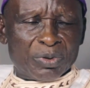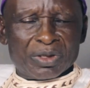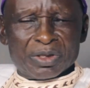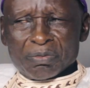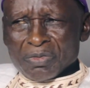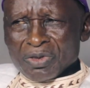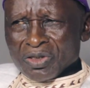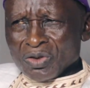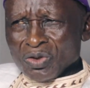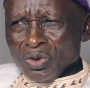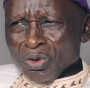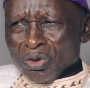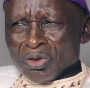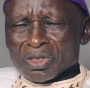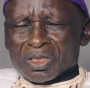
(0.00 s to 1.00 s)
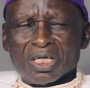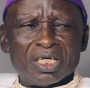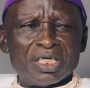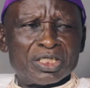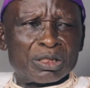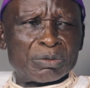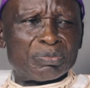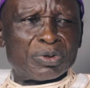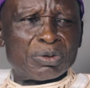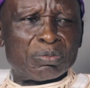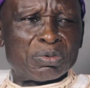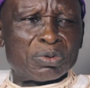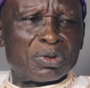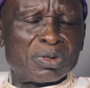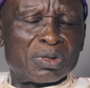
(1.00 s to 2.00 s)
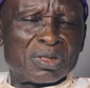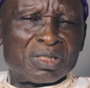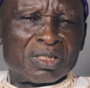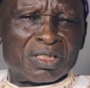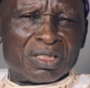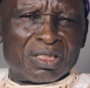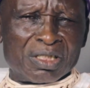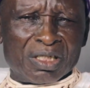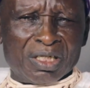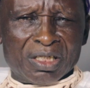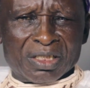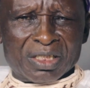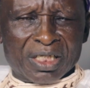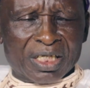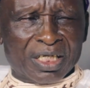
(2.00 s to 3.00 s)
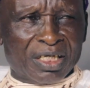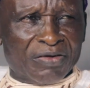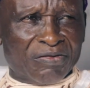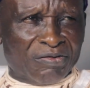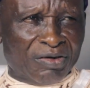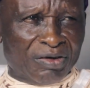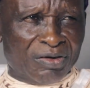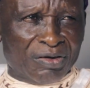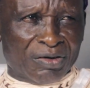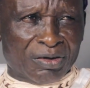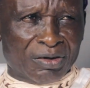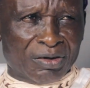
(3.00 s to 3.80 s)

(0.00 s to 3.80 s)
Let me use as a people as a case study.